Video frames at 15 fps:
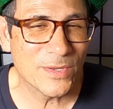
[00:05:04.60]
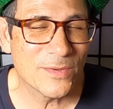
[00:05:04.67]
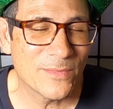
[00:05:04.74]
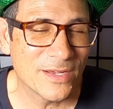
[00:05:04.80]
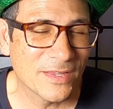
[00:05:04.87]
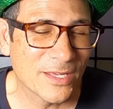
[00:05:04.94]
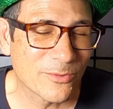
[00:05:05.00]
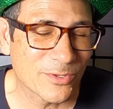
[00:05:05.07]
be
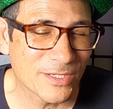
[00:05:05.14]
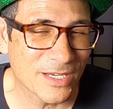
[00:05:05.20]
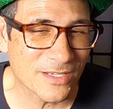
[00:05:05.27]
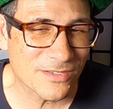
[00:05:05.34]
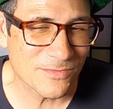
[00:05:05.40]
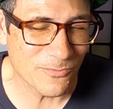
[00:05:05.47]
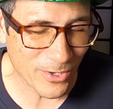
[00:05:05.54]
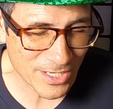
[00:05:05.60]
my Lakewood
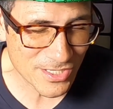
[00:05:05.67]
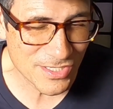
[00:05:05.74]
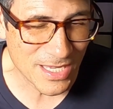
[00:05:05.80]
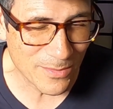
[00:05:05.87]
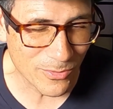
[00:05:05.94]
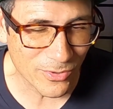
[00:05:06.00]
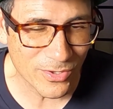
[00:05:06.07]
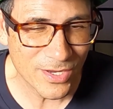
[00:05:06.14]
Ranch
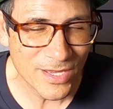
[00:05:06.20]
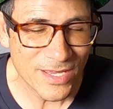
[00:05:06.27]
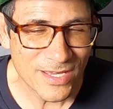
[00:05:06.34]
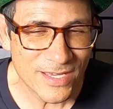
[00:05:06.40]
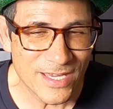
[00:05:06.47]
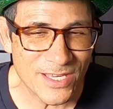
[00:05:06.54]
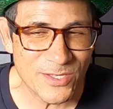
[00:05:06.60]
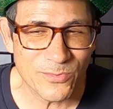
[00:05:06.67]
neighbor.
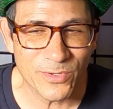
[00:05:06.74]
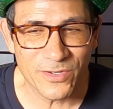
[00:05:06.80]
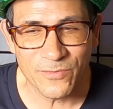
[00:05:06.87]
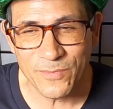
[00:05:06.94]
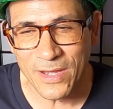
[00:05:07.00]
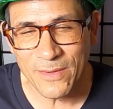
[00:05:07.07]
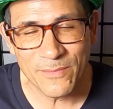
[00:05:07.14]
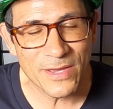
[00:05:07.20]
He's one
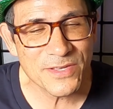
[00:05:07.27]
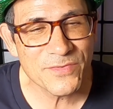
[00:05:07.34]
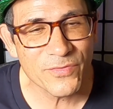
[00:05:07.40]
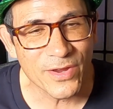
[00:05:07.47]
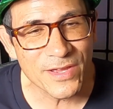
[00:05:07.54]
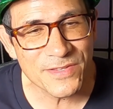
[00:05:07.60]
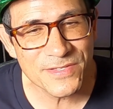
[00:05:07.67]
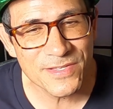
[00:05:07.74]
of my best
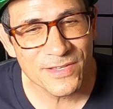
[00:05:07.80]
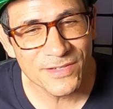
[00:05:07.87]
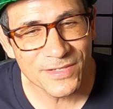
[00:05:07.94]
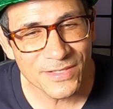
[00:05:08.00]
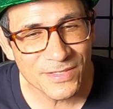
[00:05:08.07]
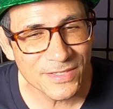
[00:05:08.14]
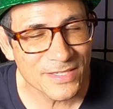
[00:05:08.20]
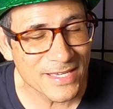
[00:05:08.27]
friends,
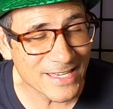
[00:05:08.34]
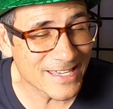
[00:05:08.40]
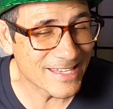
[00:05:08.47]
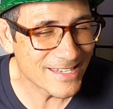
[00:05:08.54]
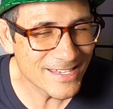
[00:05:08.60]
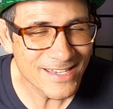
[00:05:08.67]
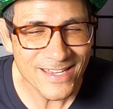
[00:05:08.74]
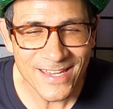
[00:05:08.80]

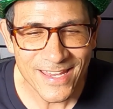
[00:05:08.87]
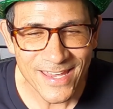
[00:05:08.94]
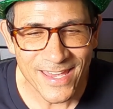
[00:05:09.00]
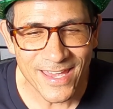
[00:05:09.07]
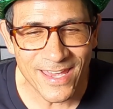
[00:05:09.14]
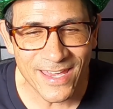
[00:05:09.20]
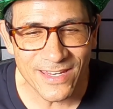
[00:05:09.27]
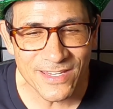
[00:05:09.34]
kid.
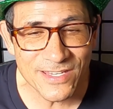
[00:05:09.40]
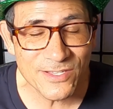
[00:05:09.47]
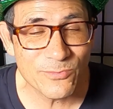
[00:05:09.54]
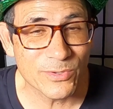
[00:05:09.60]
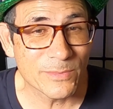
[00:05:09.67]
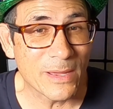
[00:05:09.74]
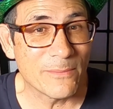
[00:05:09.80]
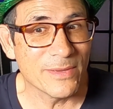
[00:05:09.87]
And he's
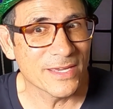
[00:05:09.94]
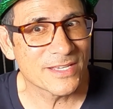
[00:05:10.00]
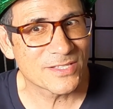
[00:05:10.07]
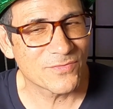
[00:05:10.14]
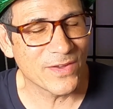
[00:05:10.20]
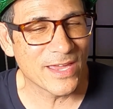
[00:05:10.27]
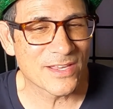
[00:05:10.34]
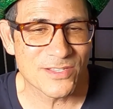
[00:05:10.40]
one of my
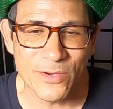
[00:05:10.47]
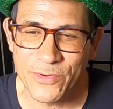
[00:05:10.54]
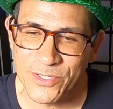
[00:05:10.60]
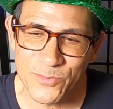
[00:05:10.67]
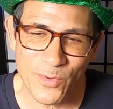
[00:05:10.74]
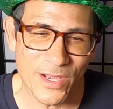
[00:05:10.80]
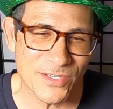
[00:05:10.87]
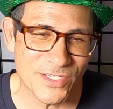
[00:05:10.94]
biggest fans,
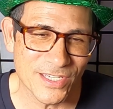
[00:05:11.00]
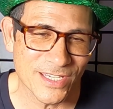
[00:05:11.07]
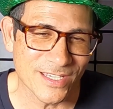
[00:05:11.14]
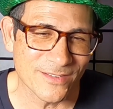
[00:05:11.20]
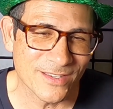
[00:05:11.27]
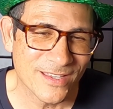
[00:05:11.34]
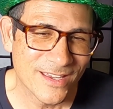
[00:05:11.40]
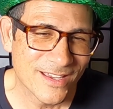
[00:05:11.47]
always watching
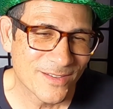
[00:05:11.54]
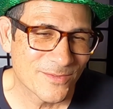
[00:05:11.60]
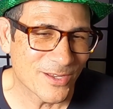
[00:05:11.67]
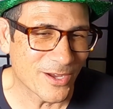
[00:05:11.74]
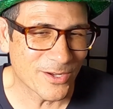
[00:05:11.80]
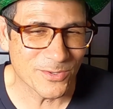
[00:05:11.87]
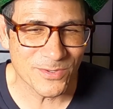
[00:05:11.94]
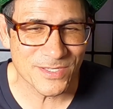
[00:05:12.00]
and
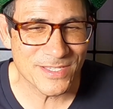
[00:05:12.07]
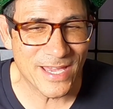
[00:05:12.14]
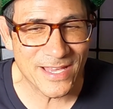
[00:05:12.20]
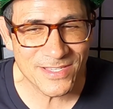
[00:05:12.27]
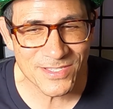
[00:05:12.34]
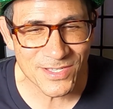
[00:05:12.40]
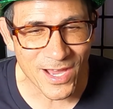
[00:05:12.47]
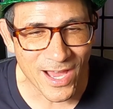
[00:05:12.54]
talking to his
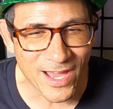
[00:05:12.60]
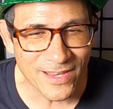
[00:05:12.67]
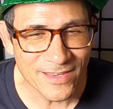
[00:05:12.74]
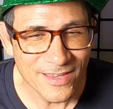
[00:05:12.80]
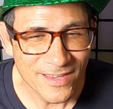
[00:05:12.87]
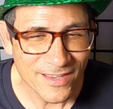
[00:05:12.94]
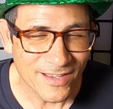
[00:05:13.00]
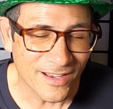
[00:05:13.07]
dad, Scott
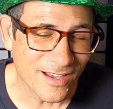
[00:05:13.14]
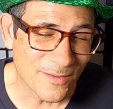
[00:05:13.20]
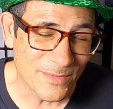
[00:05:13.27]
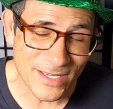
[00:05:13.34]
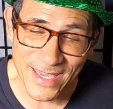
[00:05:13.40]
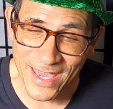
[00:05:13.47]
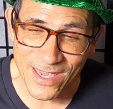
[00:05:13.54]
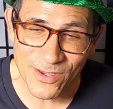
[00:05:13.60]
uh,
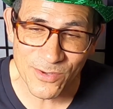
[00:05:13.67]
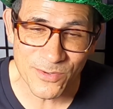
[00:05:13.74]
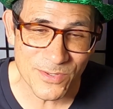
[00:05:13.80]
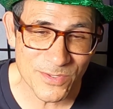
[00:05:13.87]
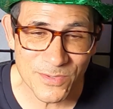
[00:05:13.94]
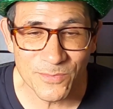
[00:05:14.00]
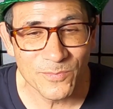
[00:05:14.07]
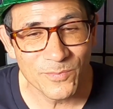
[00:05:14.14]
McKay,
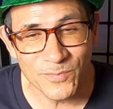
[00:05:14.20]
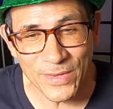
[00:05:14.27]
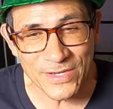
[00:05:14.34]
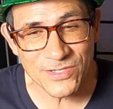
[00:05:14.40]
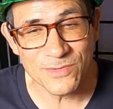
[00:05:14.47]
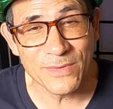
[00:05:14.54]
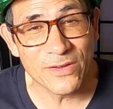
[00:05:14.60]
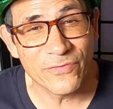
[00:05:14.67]
who's
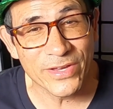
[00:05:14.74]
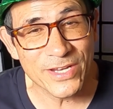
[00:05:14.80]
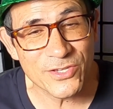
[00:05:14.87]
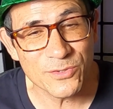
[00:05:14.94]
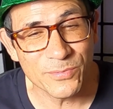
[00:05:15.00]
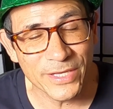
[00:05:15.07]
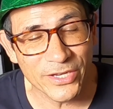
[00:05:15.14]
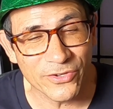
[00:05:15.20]
actually my
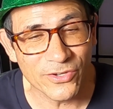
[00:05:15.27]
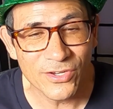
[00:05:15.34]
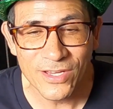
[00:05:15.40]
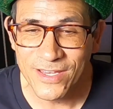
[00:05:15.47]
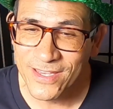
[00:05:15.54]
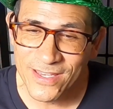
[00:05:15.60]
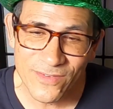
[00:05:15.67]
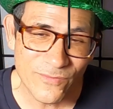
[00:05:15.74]
financial planner.
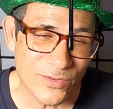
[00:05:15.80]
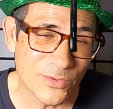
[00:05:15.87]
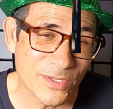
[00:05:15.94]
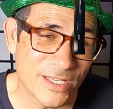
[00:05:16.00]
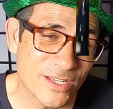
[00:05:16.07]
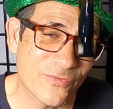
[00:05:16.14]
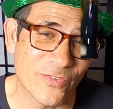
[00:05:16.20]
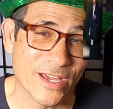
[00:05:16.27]
If you
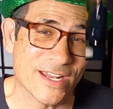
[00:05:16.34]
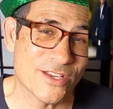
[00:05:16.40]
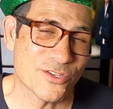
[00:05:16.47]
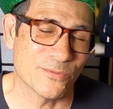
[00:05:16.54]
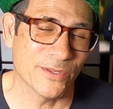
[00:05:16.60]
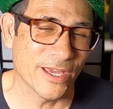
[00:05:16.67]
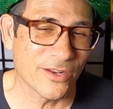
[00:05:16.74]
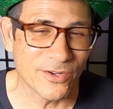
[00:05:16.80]
need a
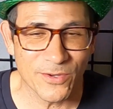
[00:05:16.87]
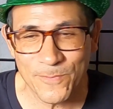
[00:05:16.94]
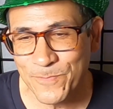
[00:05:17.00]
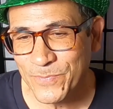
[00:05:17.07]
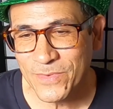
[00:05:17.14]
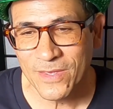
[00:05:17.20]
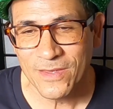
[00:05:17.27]
financial planner,